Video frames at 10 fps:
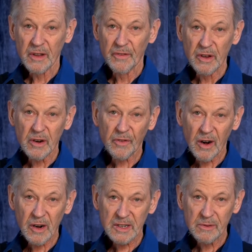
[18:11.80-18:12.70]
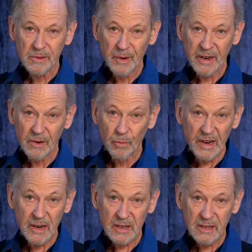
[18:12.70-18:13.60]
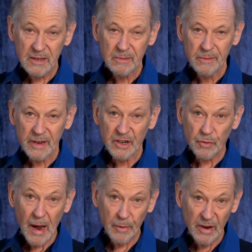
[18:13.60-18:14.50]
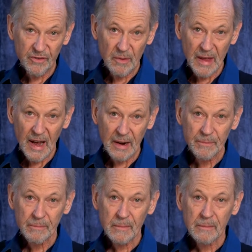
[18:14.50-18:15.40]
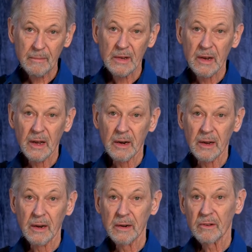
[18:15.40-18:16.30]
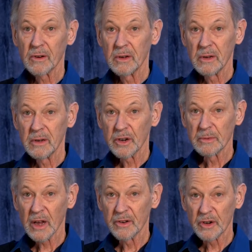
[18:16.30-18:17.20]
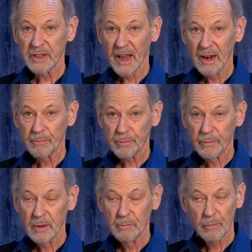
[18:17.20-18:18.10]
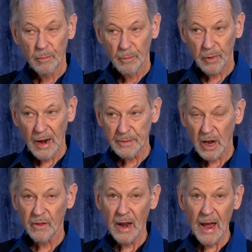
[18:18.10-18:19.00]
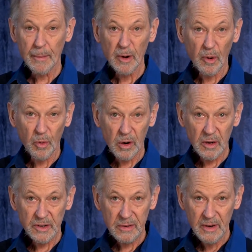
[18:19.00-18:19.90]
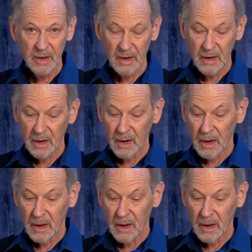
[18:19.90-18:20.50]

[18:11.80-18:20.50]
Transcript: the forces of the universe. We can witness, we can extrapolate from that in terms of understand perhaps other habitable worlds,